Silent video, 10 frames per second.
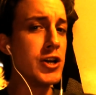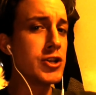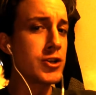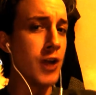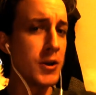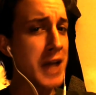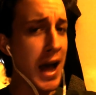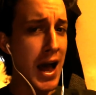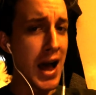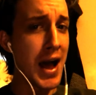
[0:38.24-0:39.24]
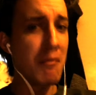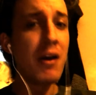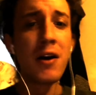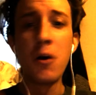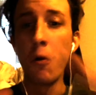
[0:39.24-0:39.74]
Showtime!
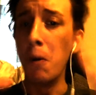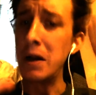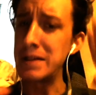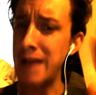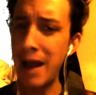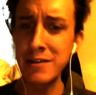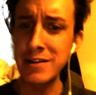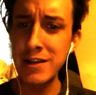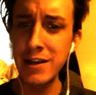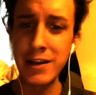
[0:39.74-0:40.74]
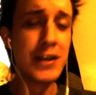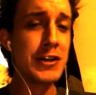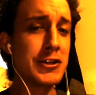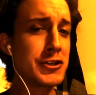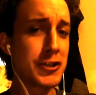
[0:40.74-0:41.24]
What time is it?
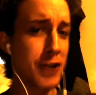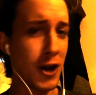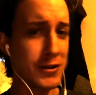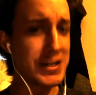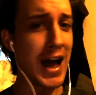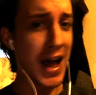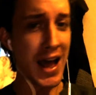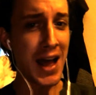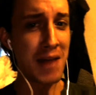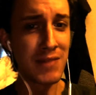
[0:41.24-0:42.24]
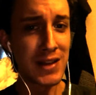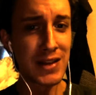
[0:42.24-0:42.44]
Showtime.